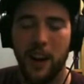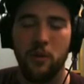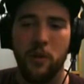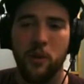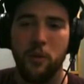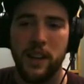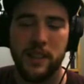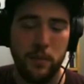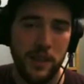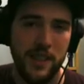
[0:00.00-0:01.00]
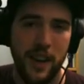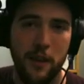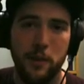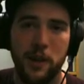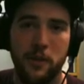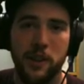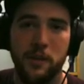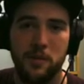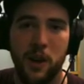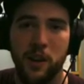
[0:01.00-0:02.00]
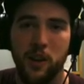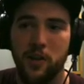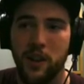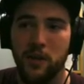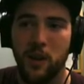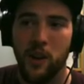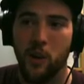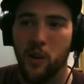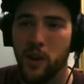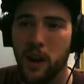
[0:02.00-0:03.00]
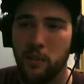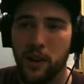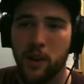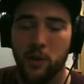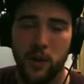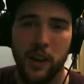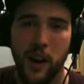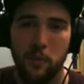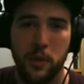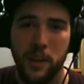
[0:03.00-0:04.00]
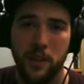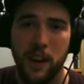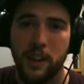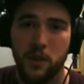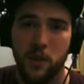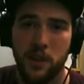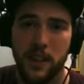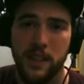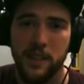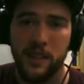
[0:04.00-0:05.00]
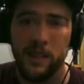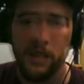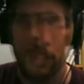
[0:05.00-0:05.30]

I don't want to waste a bunch of time by doing them wrong in the wrong order. I'm going to go look up what the correct order is.